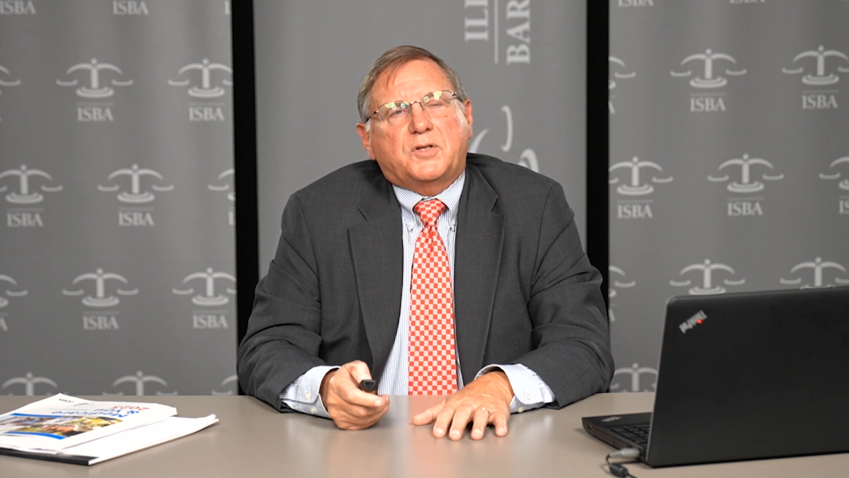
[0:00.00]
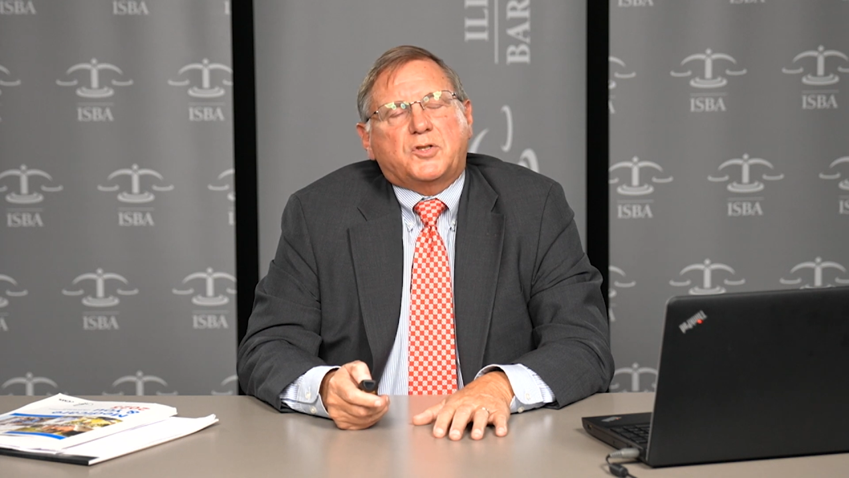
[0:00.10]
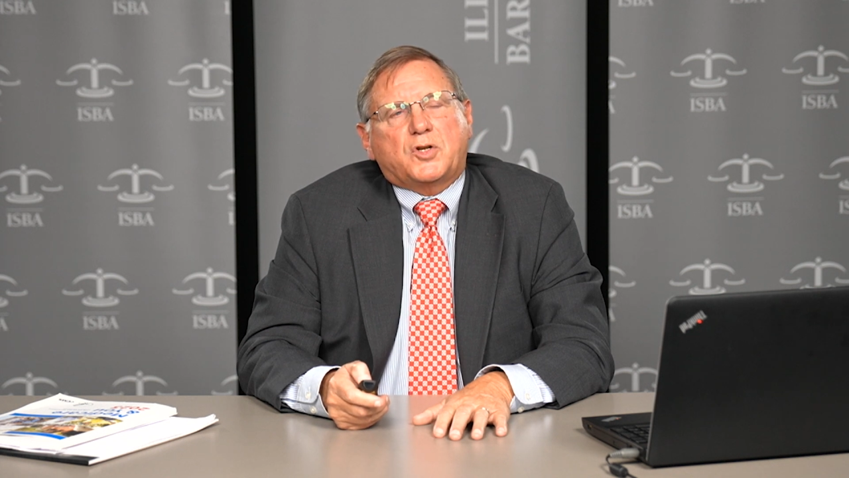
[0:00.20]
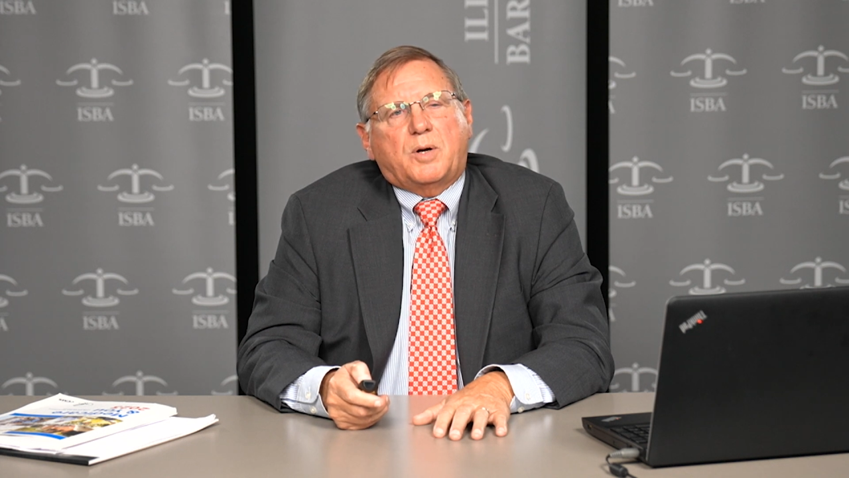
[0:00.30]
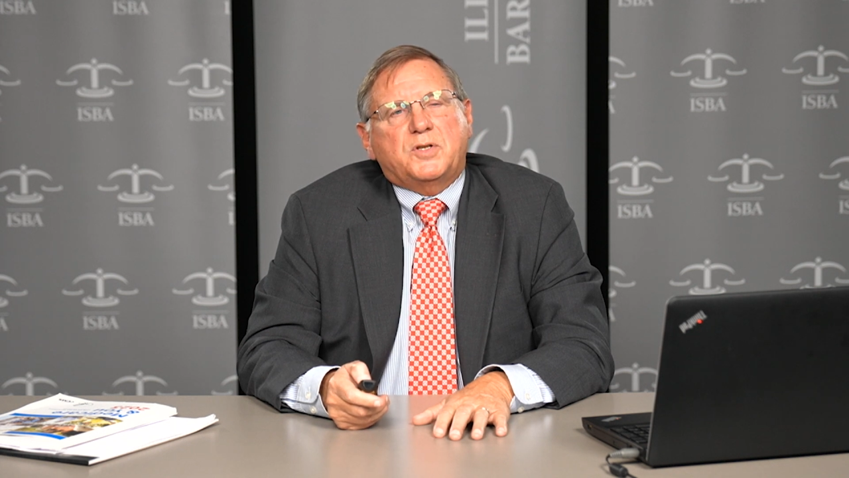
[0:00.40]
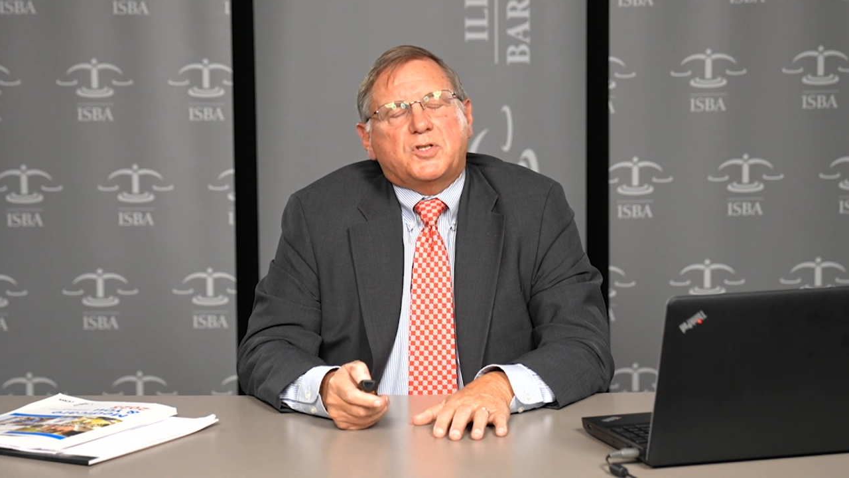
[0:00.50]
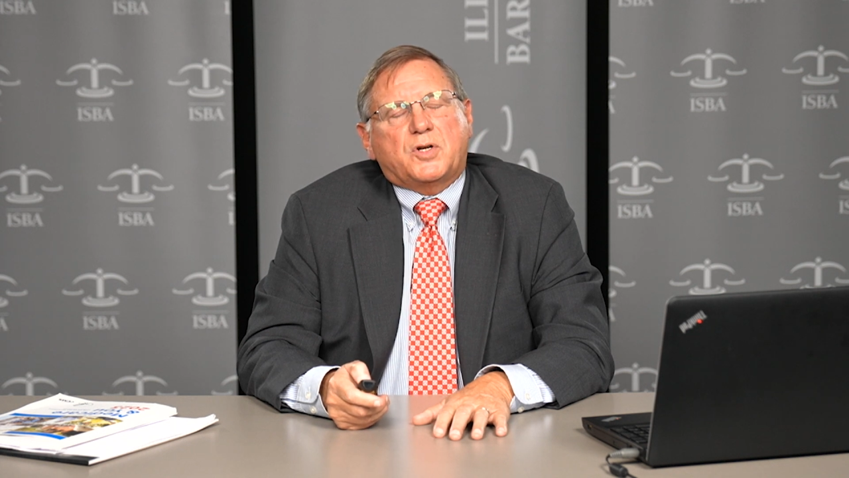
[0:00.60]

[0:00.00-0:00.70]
determines